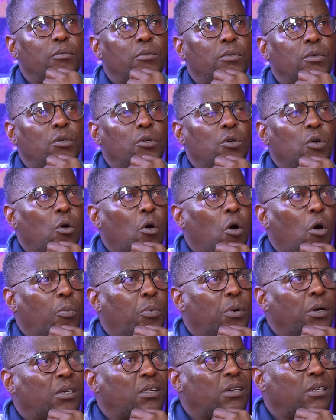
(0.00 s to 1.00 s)
you know,
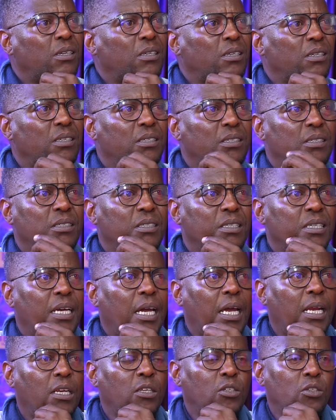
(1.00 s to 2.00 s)
corporate,
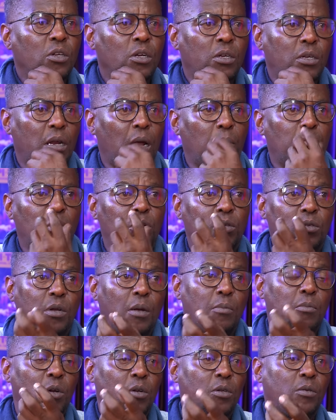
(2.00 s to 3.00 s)
and it's not, I'm
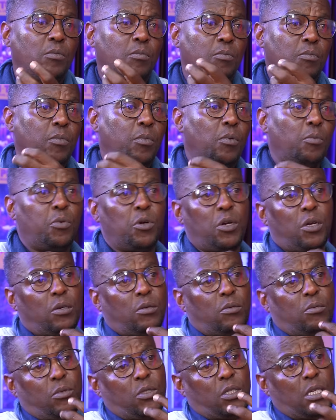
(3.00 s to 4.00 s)
not
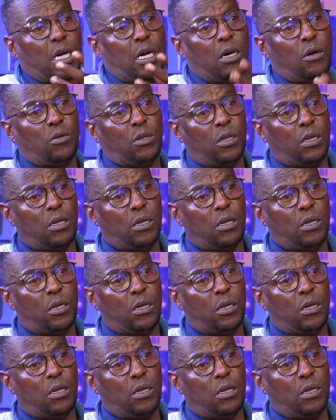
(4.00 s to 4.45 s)
putting Stir on